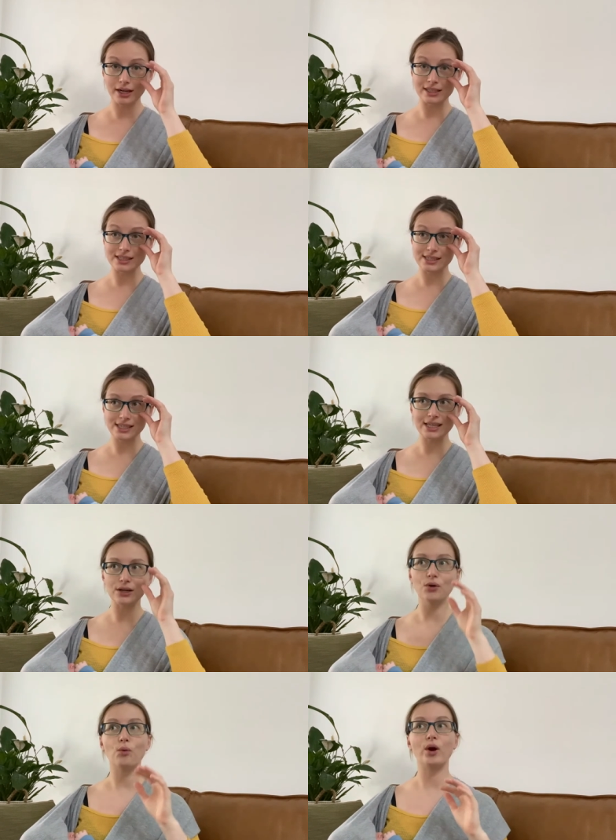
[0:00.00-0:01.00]
and see
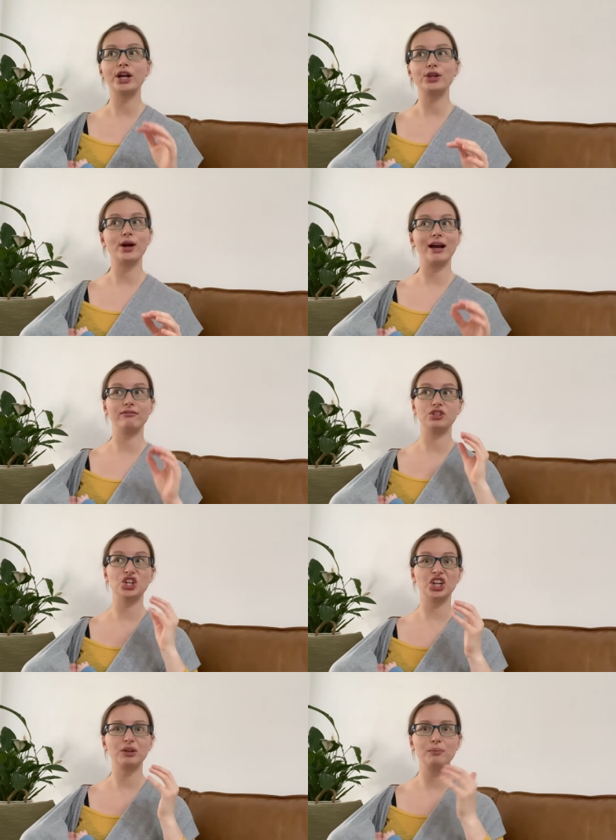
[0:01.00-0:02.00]
where you have
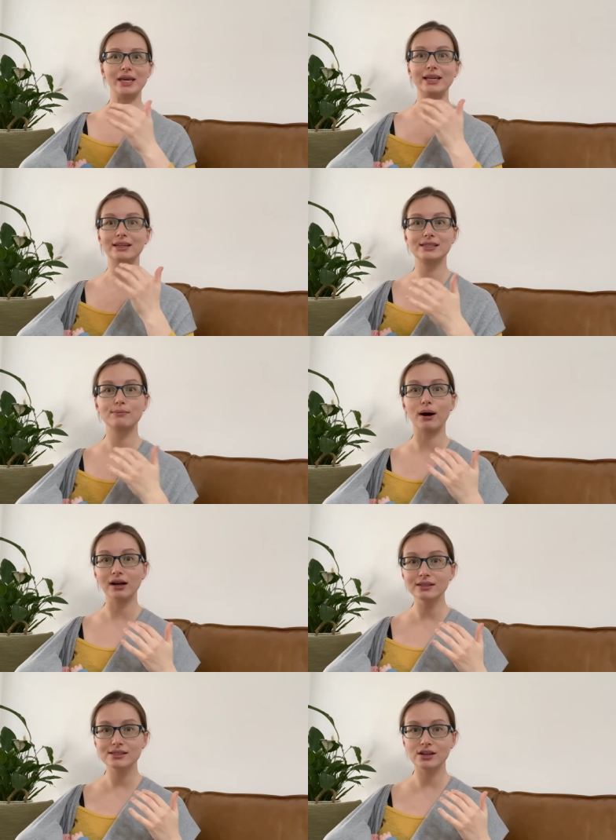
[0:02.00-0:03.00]
dark pink
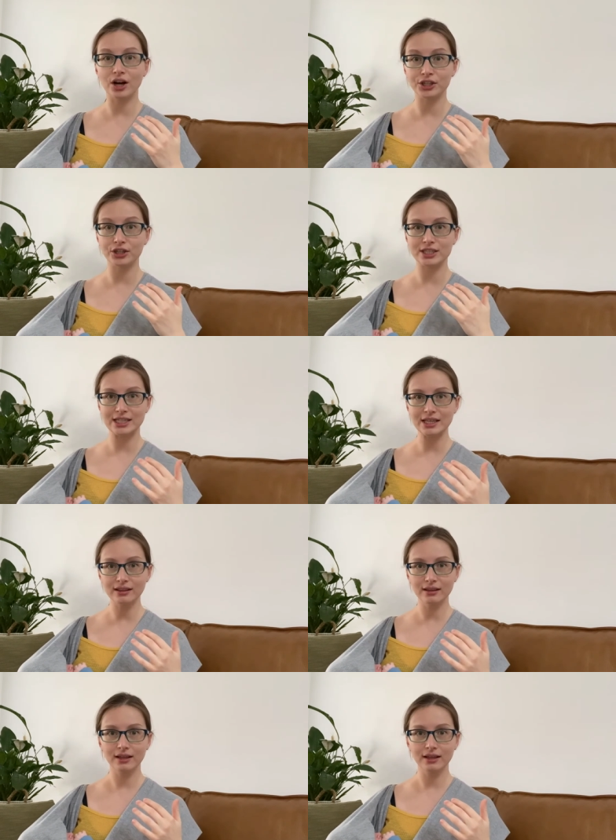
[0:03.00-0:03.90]
spots on your teeth.